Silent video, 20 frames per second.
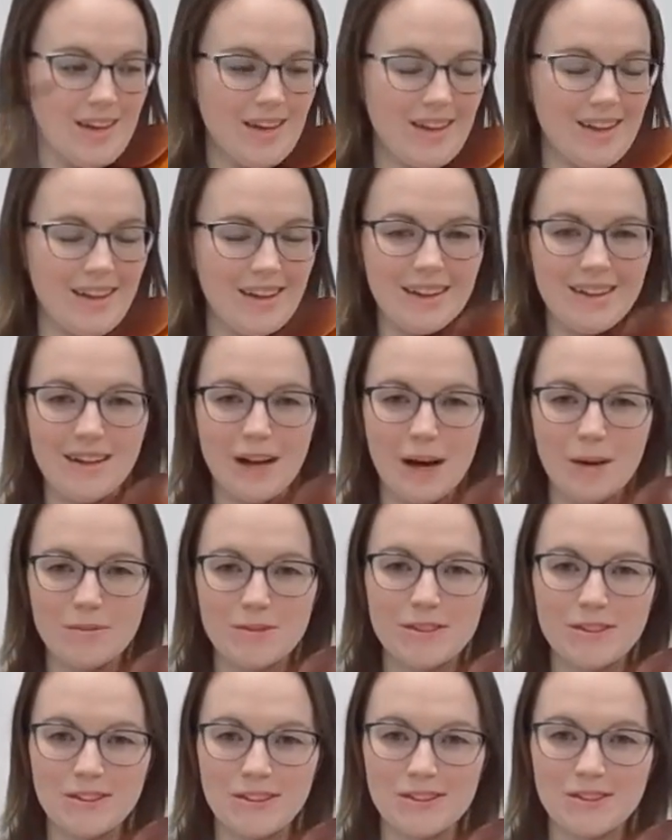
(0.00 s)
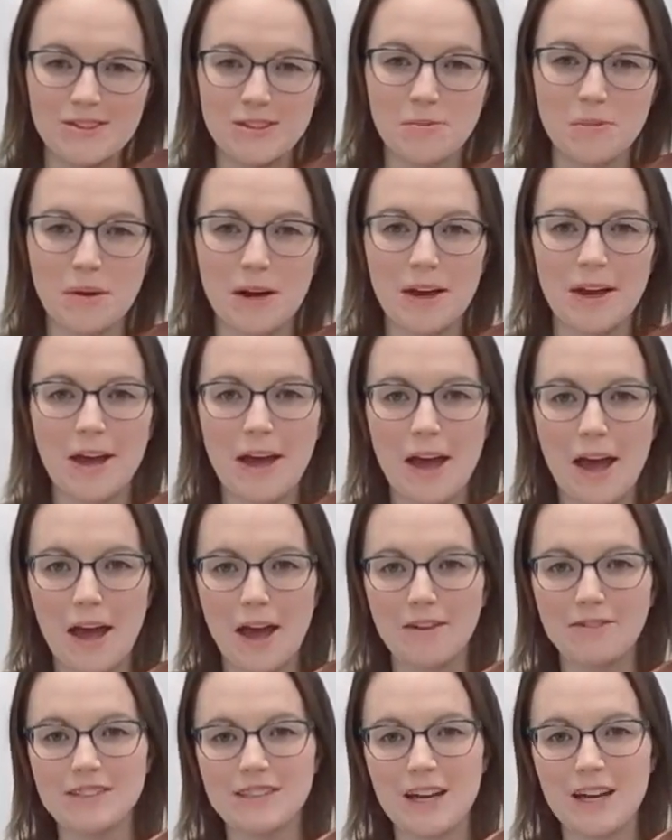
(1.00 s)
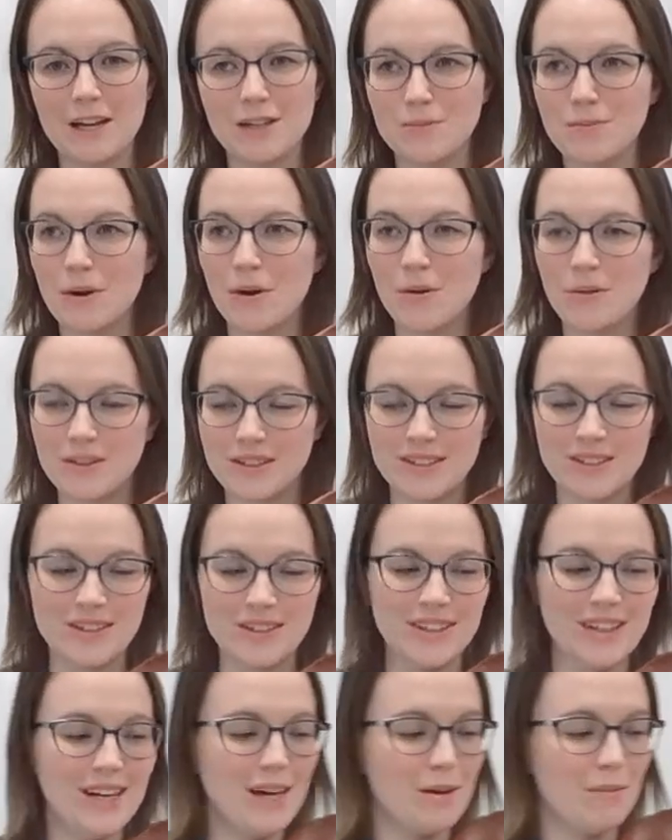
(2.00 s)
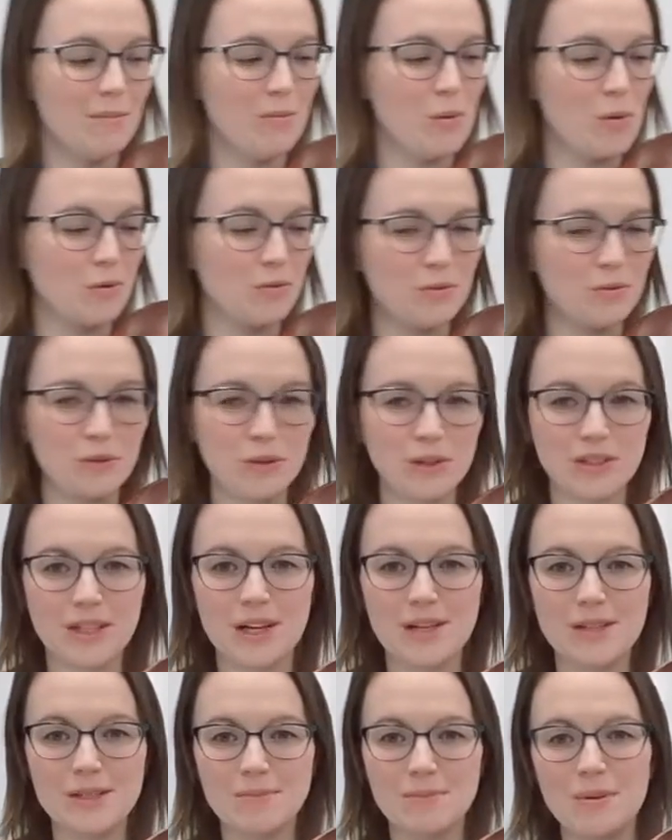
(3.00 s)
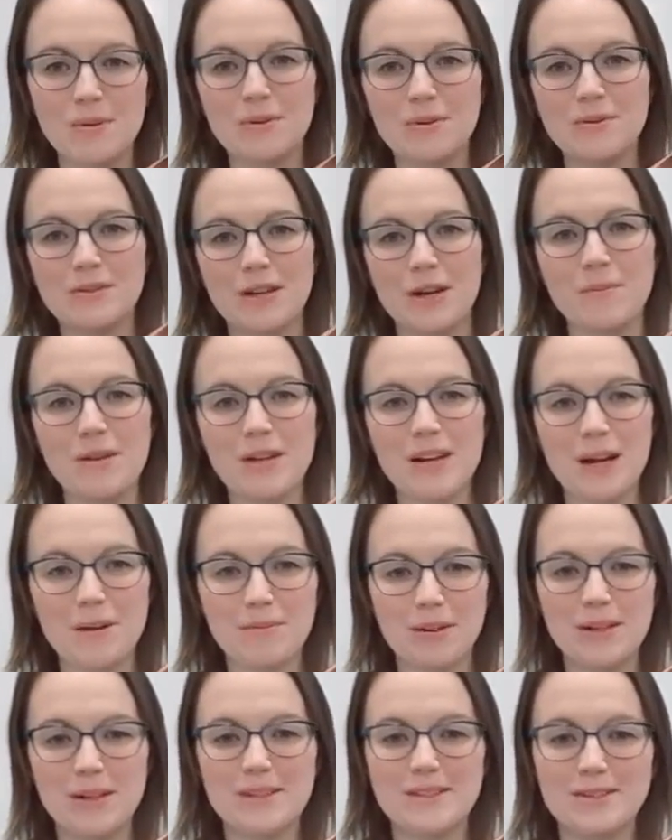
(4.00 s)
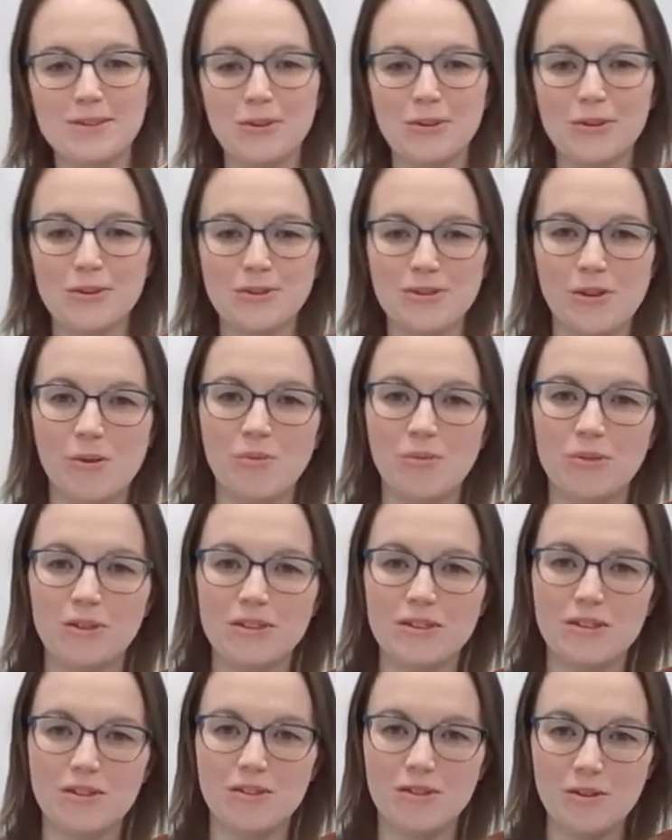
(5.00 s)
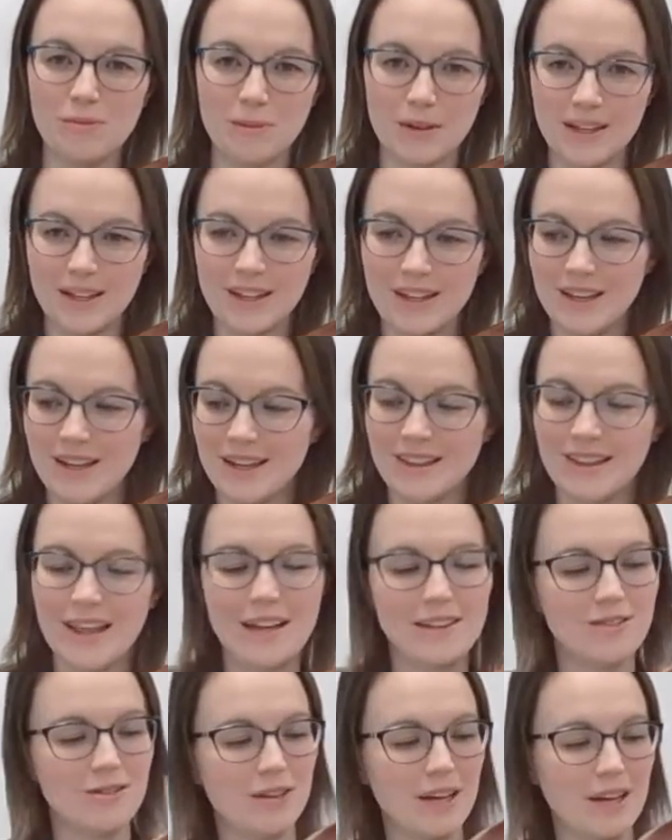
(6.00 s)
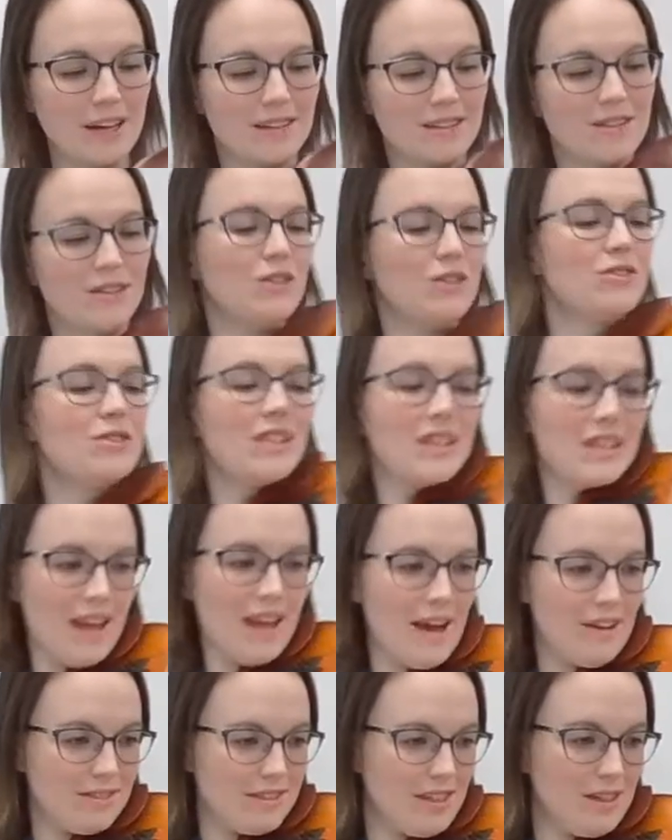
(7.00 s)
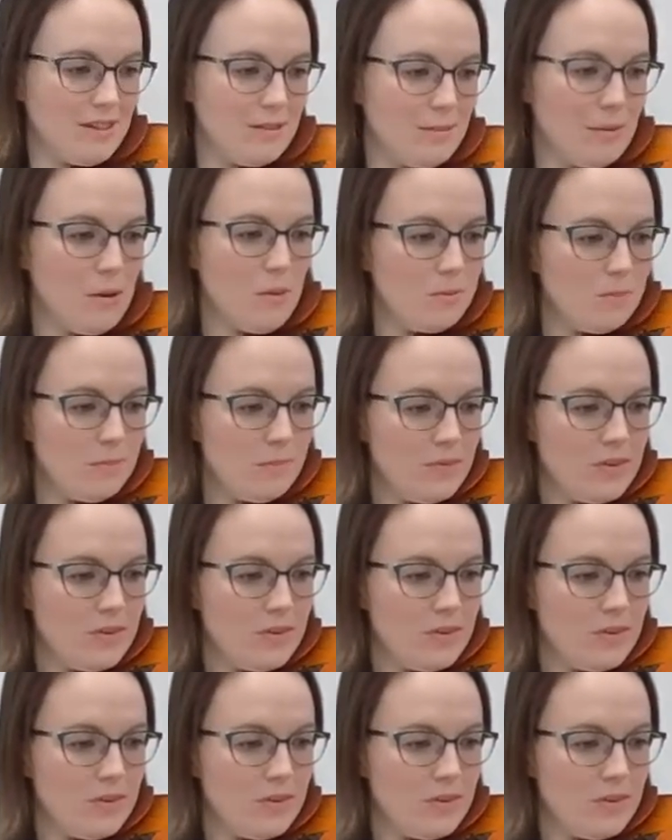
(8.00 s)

And I'm still using my half-size bow until more full-size bows come in. I placed in order, so hopefully soon, but that's okay. Still using this half-size bow.